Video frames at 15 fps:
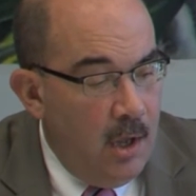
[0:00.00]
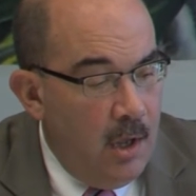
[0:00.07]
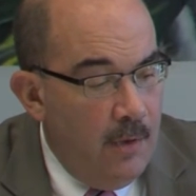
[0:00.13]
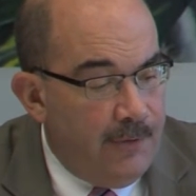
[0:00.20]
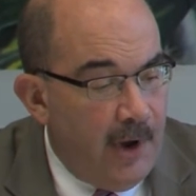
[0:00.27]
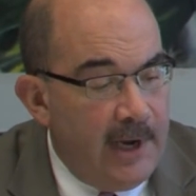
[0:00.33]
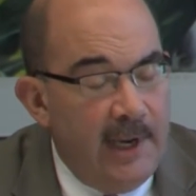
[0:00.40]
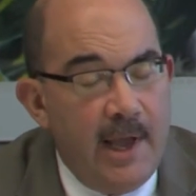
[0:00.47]

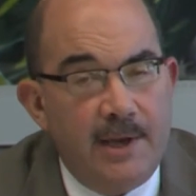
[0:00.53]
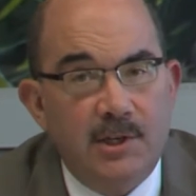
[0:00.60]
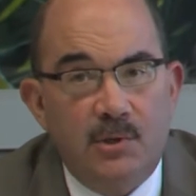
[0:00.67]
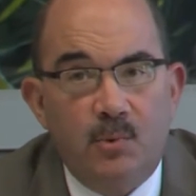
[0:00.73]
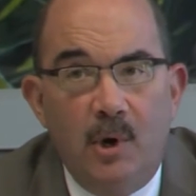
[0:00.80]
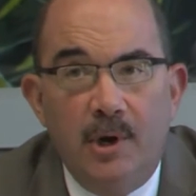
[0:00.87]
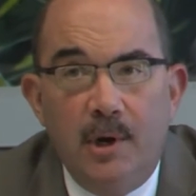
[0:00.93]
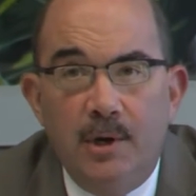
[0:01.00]
Finally, I just
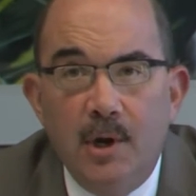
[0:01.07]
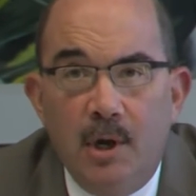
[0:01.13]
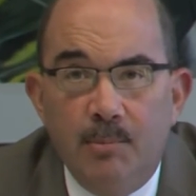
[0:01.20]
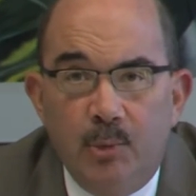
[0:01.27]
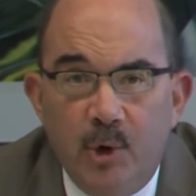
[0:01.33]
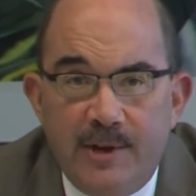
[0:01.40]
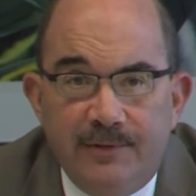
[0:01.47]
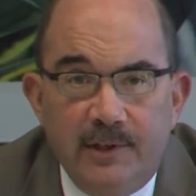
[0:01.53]
want uh,
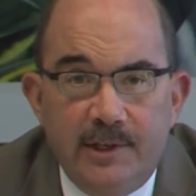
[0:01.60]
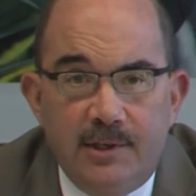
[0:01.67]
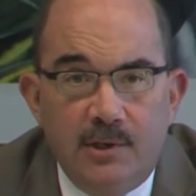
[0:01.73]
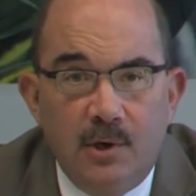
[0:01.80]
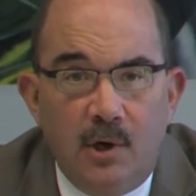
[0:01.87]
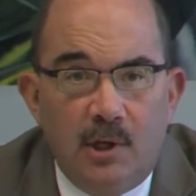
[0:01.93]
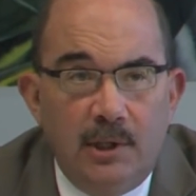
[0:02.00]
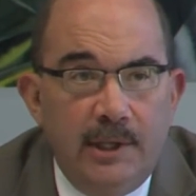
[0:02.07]
briefly to
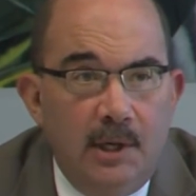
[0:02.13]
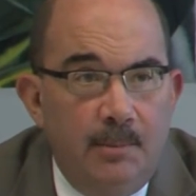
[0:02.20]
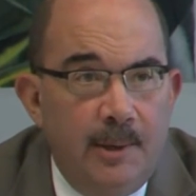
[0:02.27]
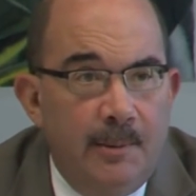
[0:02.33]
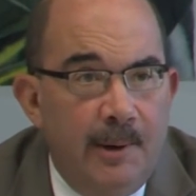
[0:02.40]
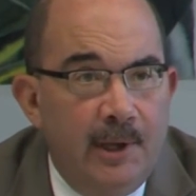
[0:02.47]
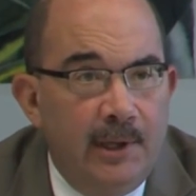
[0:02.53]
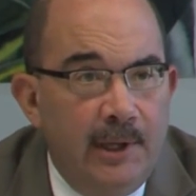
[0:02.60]
talk a little bit about